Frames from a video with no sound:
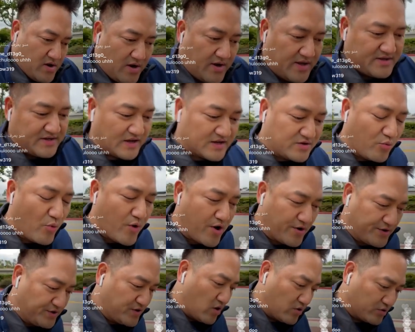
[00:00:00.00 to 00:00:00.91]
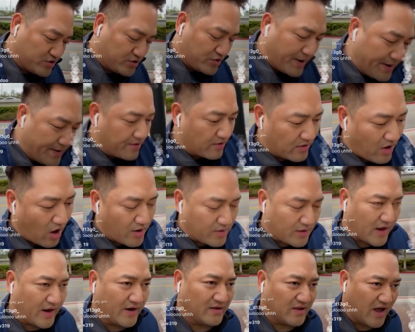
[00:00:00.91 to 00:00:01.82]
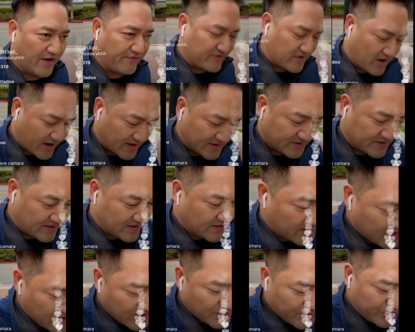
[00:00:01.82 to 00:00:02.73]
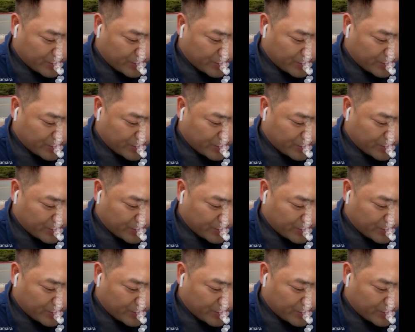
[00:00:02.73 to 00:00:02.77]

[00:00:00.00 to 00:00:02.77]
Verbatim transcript: You know, it's, it's weird. So treat your online life, guys.